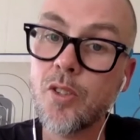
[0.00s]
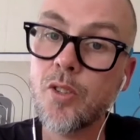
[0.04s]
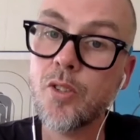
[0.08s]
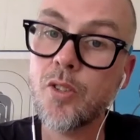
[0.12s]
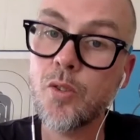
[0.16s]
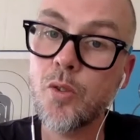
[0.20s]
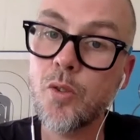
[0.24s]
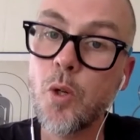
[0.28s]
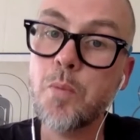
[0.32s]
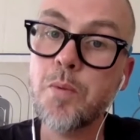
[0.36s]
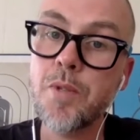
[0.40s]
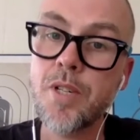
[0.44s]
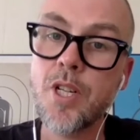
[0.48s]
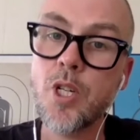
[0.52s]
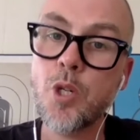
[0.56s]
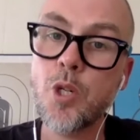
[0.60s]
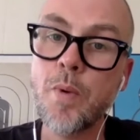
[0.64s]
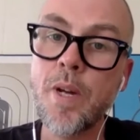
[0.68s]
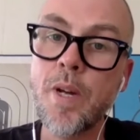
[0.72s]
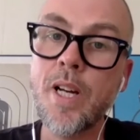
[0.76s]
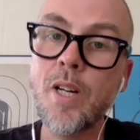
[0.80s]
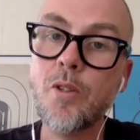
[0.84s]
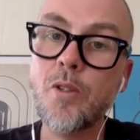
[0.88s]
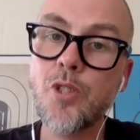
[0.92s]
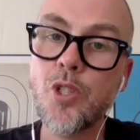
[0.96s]
groups as
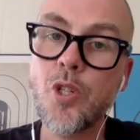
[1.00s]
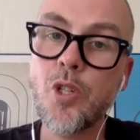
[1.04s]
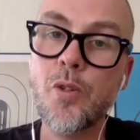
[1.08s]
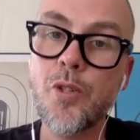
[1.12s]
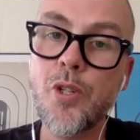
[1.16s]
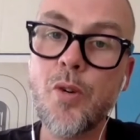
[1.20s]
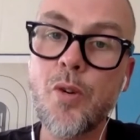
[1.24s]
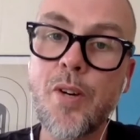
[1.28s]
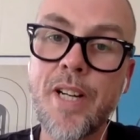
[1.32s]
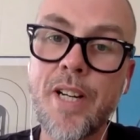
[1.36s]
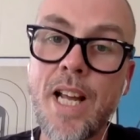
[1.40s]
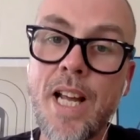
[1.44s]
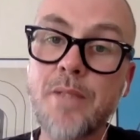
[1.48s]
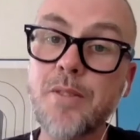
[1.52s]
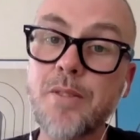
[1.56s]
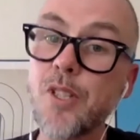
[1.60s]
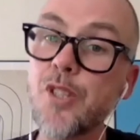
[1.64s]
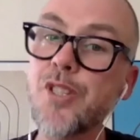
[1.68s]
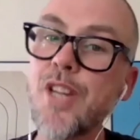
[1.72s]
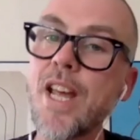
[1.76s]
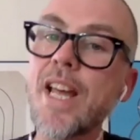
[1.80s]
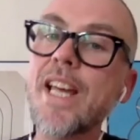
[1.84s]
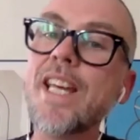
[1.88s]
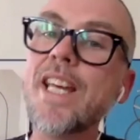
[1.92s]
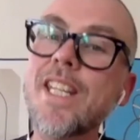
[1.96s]
well. So you can have a
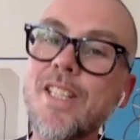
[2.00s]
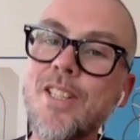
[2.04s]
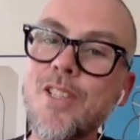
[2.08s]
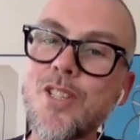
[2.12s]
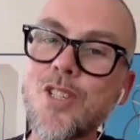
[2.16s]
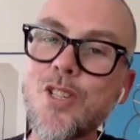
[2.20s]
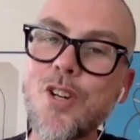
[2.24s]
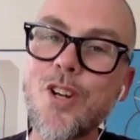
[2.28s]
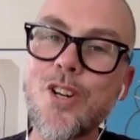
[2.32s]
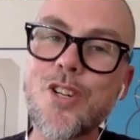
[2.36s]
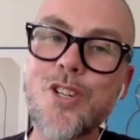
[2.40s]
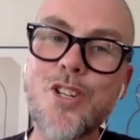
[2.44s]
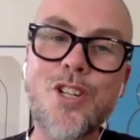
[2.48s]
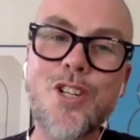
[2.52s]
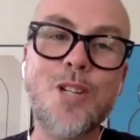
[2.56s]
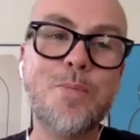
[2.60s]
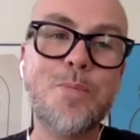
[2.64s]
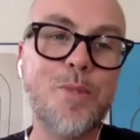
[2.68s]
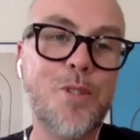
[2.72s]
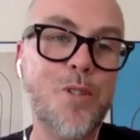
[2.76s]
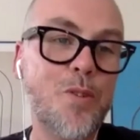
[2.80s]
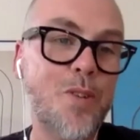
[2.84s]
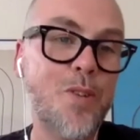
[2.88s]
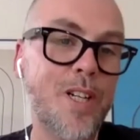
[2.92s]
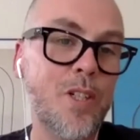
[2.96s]
techie discussion,
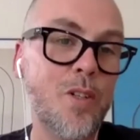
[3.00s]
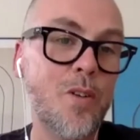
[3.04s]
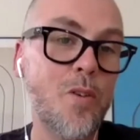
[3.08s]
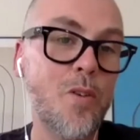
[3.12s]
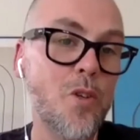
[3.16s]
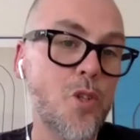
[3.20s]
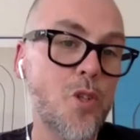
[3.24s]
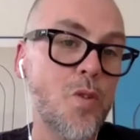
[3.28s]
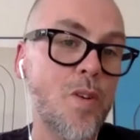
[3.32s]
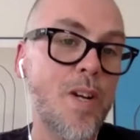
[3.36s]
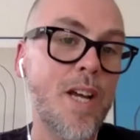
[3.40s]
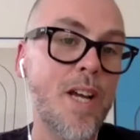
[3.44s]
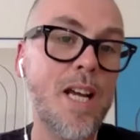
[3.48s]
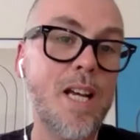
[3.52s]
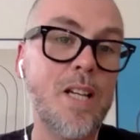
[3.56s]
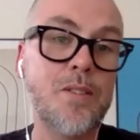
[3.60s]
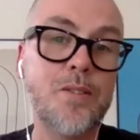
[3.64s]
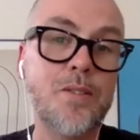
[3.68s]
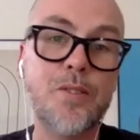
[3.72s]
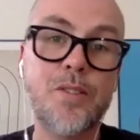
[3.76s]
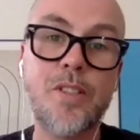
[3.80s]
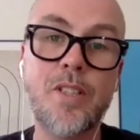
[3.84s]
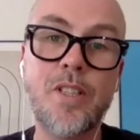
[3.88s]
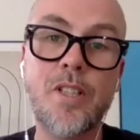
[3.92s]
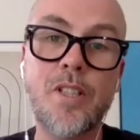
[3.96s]
but you can also
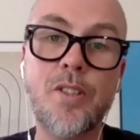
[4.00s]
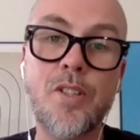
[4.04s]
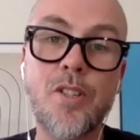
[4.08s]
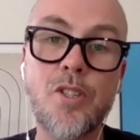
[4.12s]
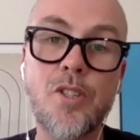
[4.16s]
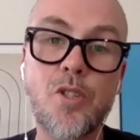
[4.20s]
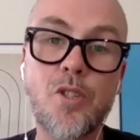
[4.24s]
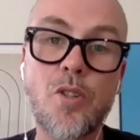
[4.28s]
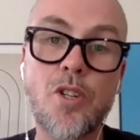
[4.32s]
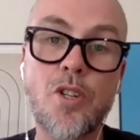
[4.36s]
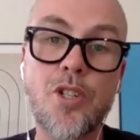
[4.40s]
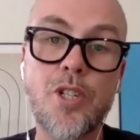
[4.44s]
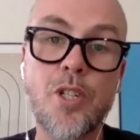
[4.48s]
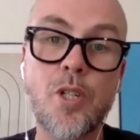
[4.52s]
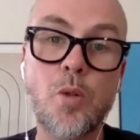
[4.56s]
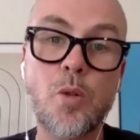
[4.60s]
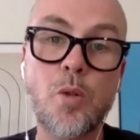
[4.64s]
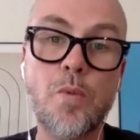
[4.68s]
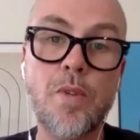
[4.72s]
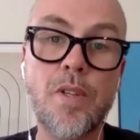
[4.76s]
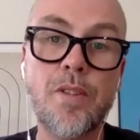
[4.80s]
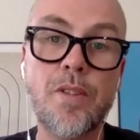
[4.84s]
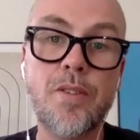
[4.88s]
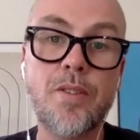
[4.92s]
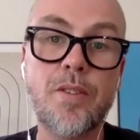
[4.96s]
have a discussion
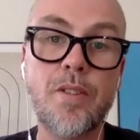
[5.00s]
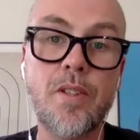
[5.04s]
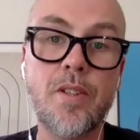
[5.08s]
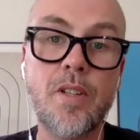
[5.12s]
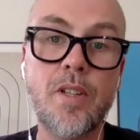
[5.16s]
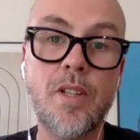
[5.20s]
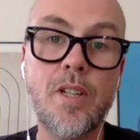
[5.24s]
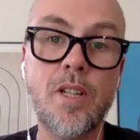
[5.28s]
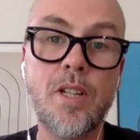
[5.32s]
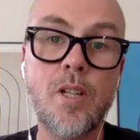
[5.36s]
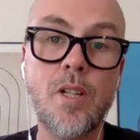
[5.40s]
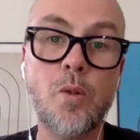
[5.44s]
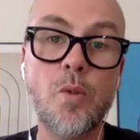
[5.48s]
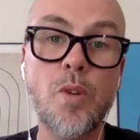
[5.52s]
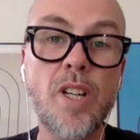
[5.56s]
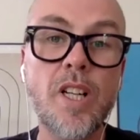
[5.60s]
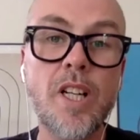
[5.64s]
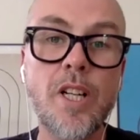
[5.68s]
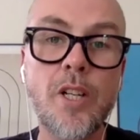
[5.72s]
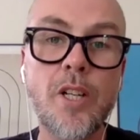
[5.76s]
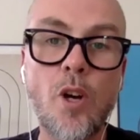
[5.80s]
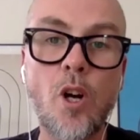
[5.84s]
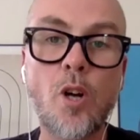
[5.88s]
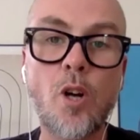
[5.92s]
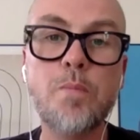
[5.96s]
with really
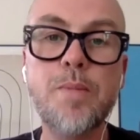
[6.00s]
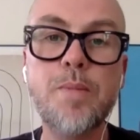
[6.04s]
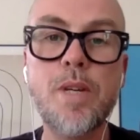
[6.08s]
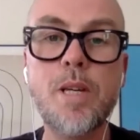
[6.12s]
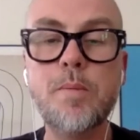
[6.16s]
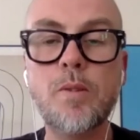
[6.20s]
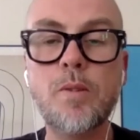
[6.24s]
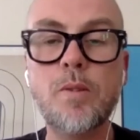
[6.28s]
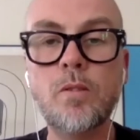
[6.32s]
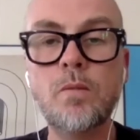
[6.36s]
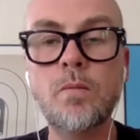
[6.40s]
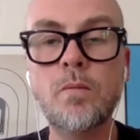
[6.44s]
young people.